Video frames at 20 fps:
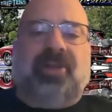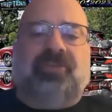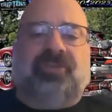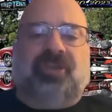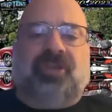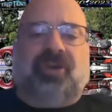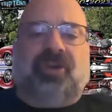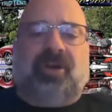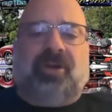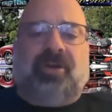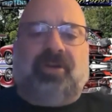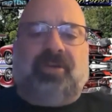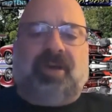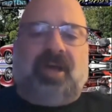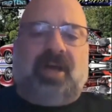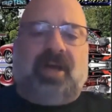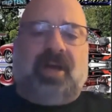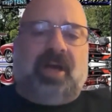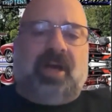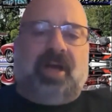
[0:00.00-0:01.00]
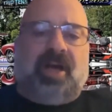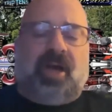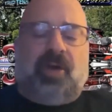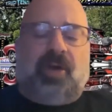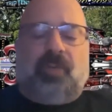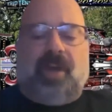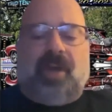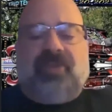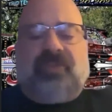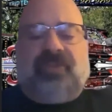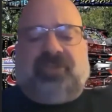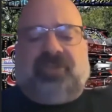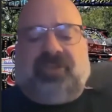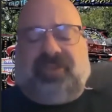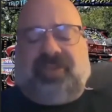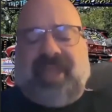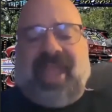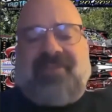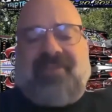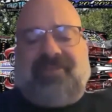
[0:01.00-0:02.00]
is there a race that
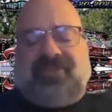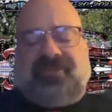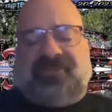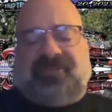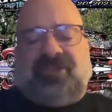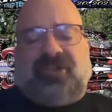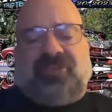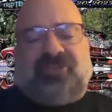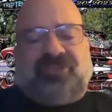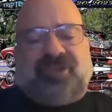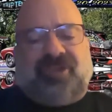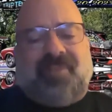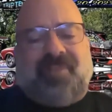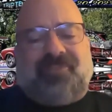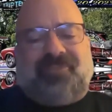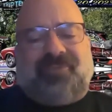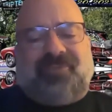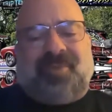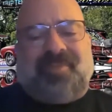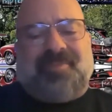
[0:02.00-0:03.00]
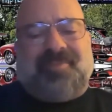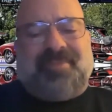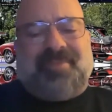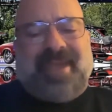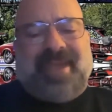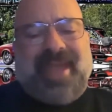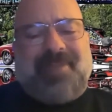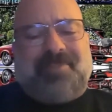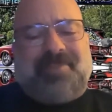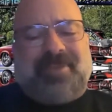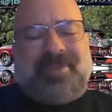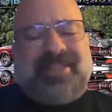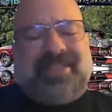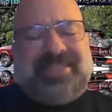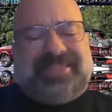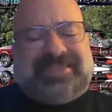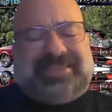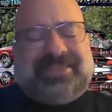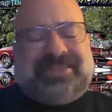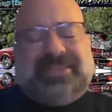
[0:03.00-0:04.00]
they have to finish up from Epping?
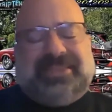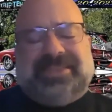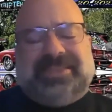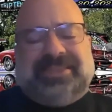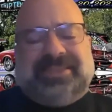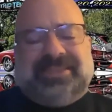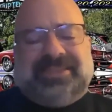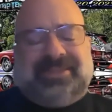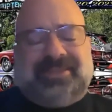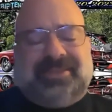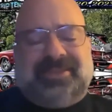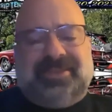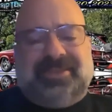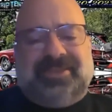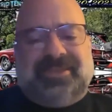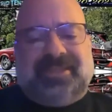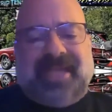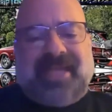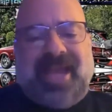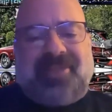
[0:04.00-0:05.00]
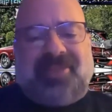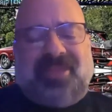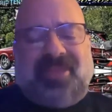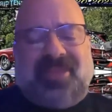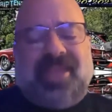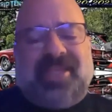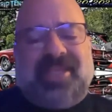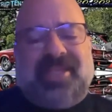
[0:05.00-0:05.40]
I think.